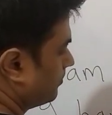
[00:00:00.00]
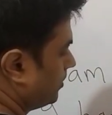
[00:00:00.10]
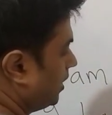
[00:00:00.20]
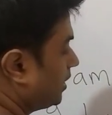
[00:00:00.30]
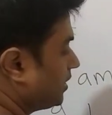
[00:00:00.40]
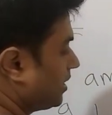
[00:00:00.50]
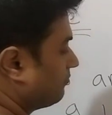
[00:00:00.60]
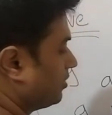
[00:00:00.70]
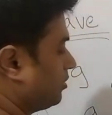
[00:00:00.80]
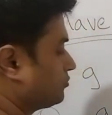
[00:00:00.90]
I have a
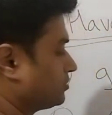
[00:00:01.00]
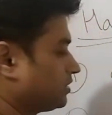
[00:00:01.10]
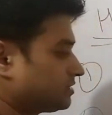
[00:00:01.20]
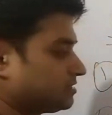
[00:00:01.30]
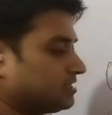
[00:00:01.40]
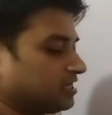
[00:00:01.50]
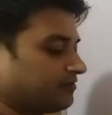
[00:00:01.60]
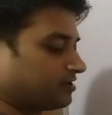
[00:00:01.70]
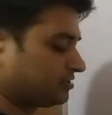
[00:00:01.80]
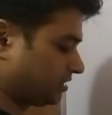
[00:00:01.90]
house. This is the
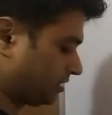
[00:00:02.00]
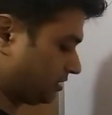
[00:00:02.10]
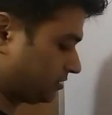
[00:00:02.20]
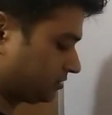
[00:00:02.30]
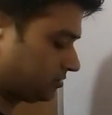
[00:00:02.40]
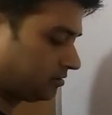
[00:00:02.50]
correct sentence.